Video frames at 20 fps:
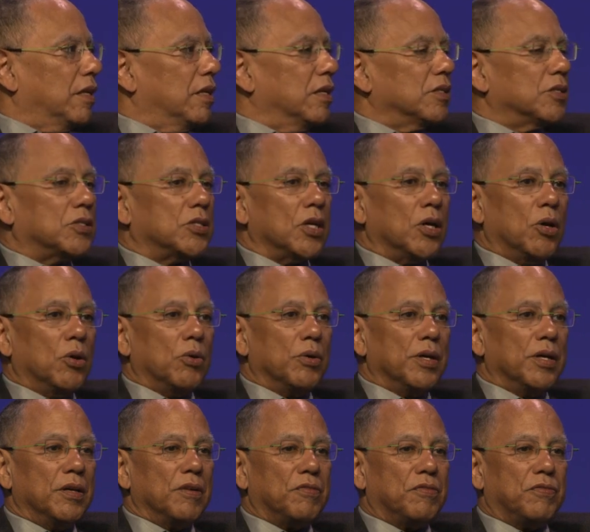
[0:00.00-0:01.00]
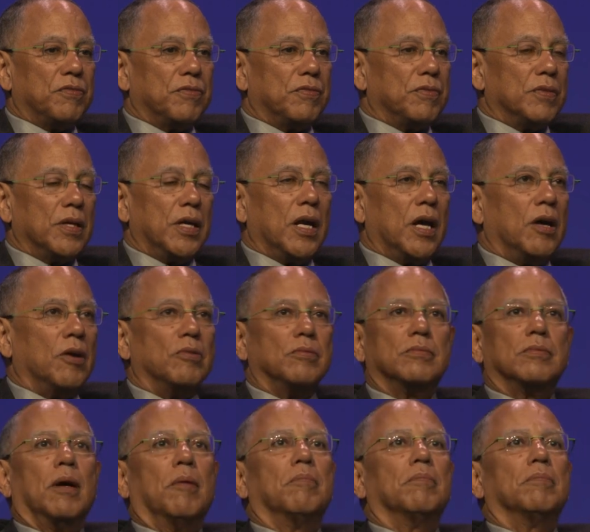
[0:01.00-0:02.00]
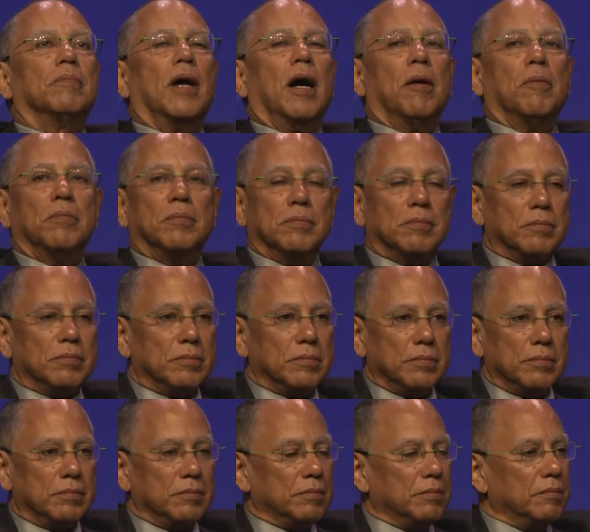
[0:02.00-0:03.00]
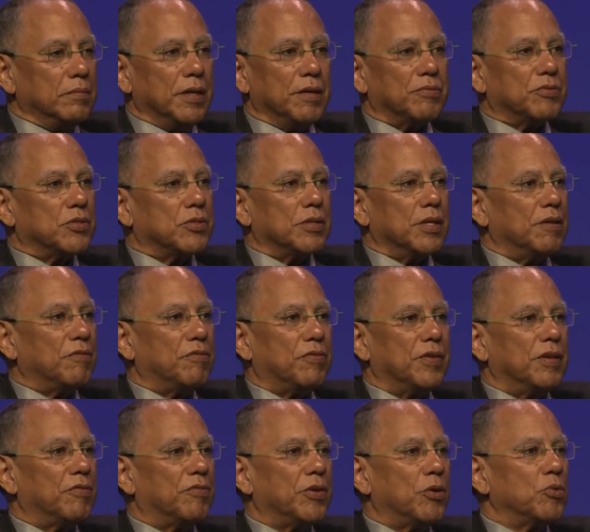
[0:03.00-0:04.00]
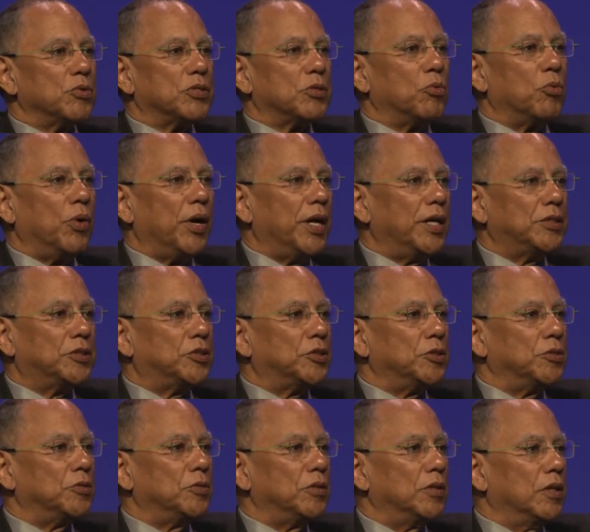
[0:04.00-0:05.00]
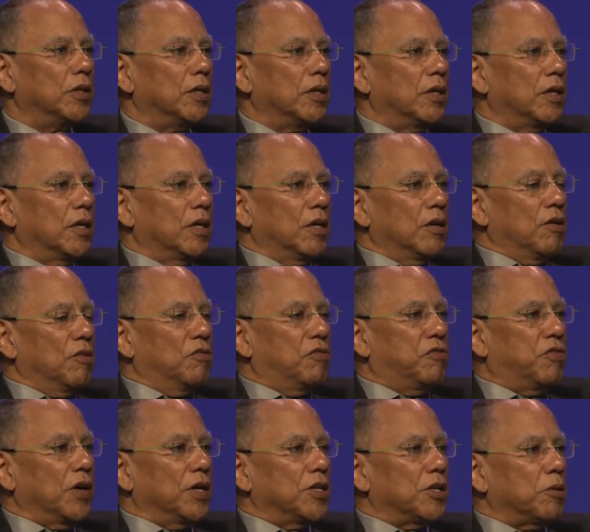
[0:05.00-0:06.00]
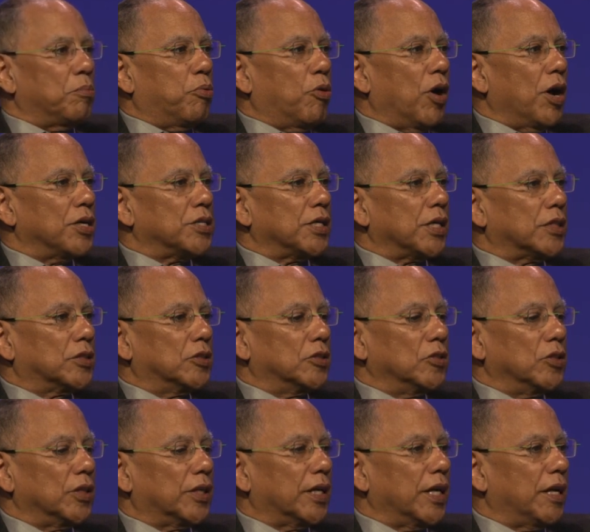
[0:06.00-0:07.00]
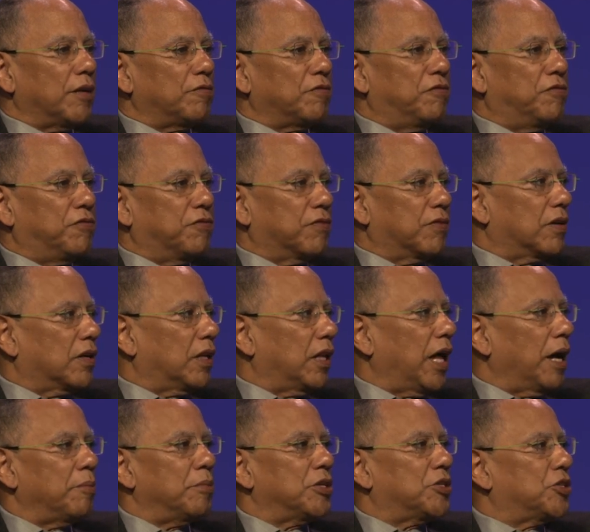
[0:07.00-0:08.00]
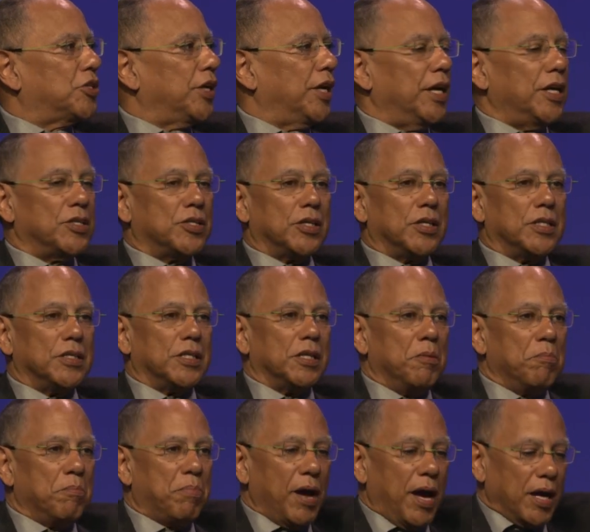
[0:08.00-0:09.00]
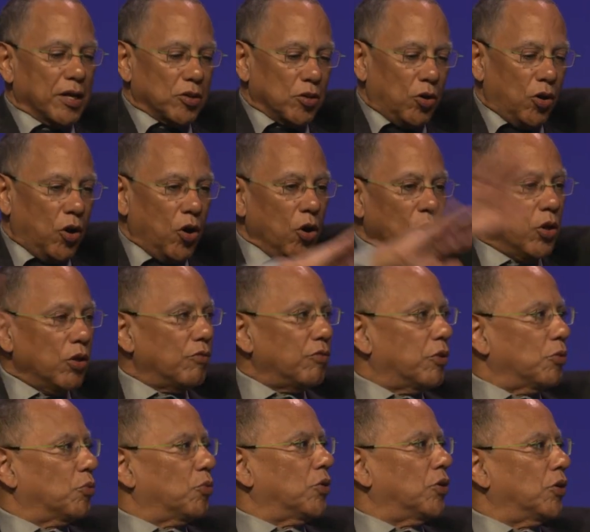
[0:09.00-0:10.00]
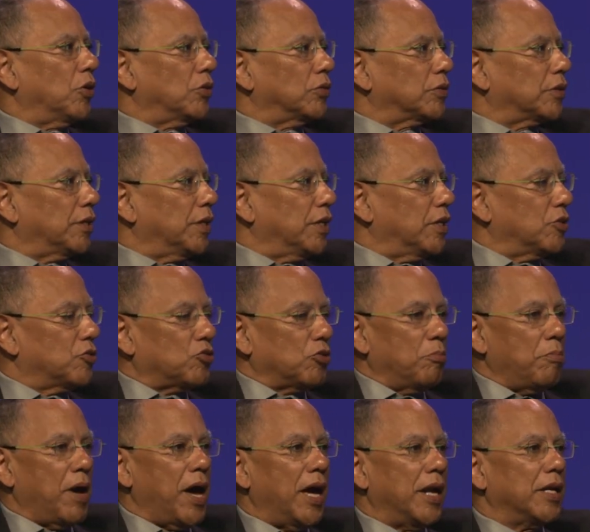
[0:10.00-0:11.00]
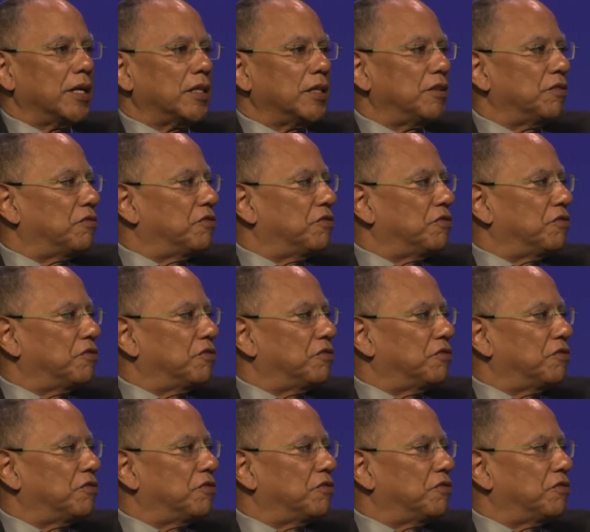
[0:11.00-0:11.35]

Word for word: so if you know I'm, I'm if, if, if there was a way to fund a project to look at climate change and its impact all over the world in a dramatically